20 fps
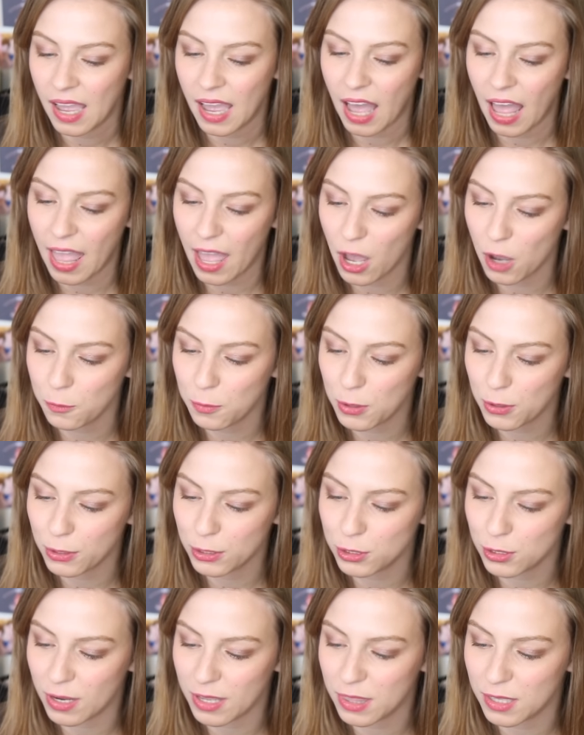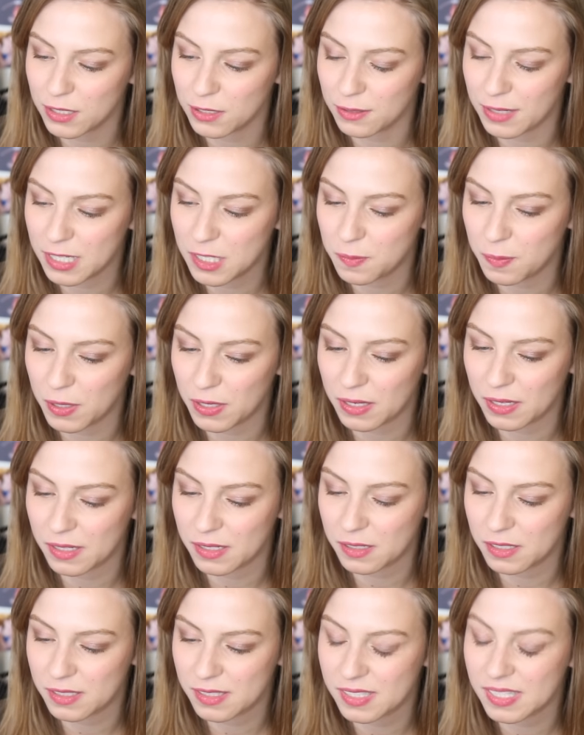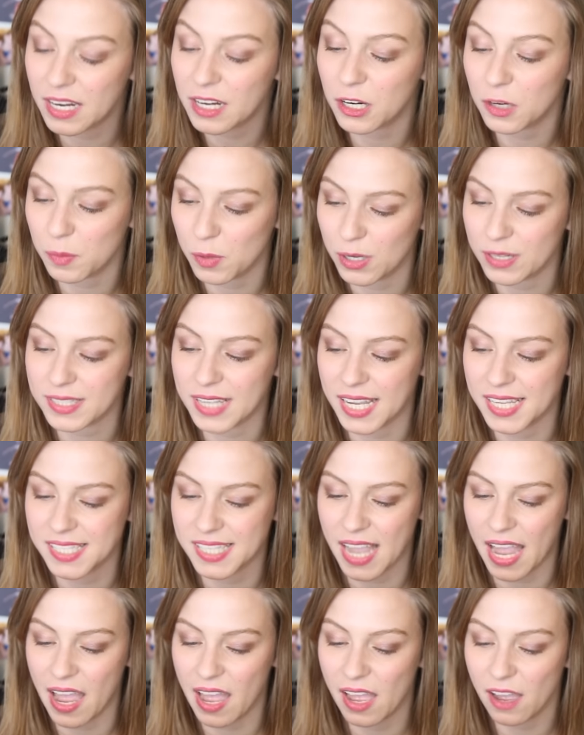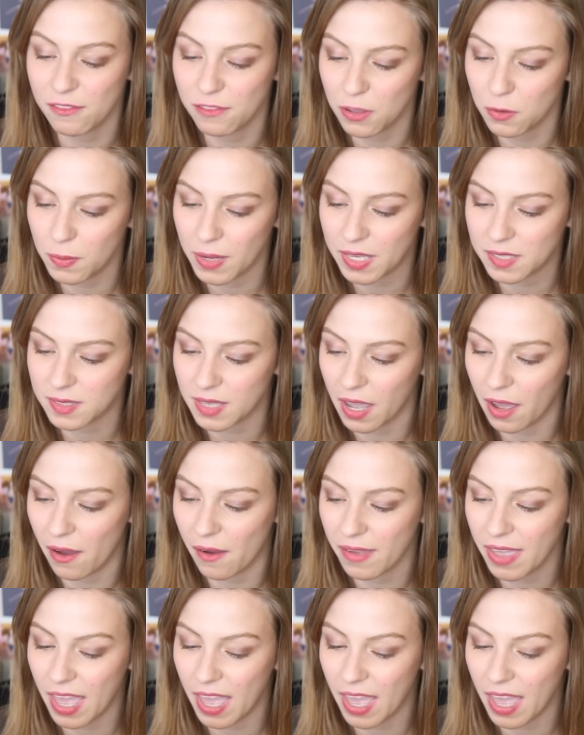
I hope you enjoyed the Darice book sticker books I sent a few weeks ago.